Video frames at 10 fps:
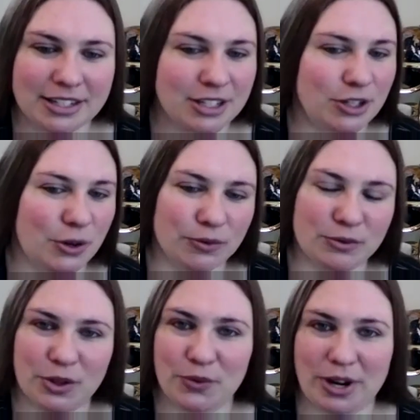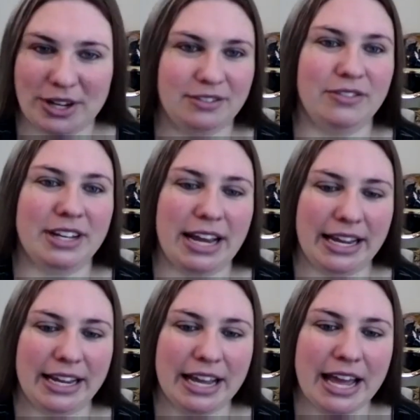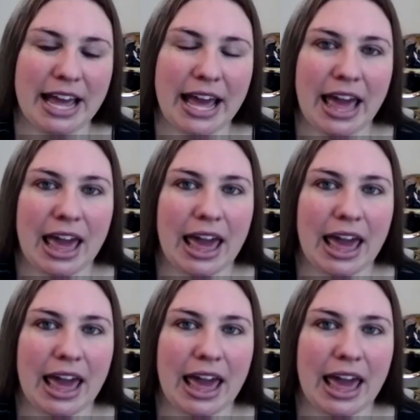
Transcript: it sets the tone for the rest of the day.